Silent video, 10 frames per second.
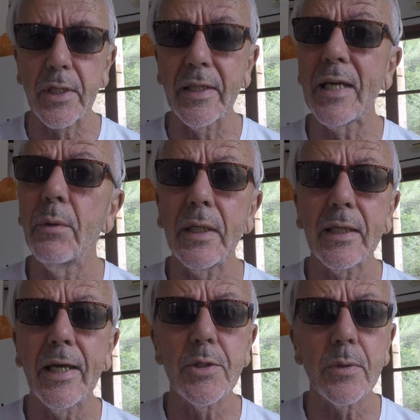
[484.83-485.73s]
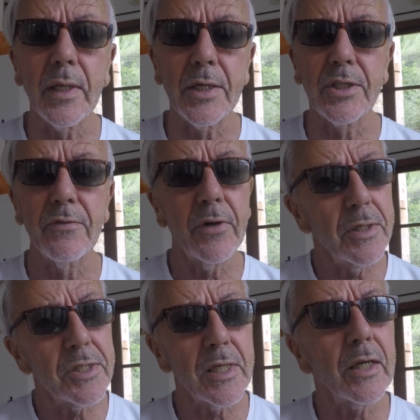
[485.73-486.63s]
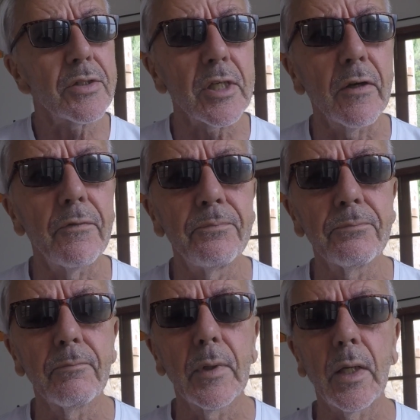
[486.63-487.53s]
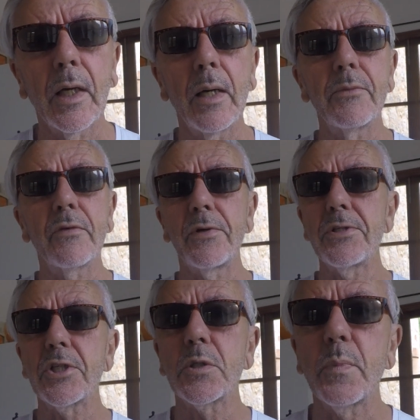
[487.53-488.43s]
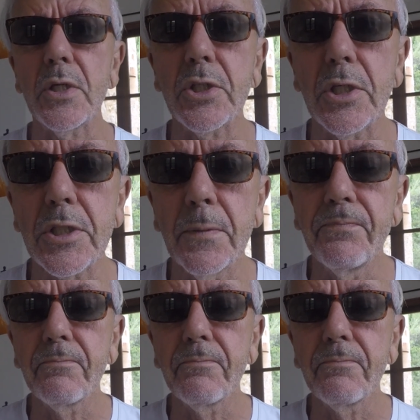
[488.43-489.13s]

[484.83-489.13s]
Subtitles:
and they will engage with us. They're very secretive, they're very suspicious.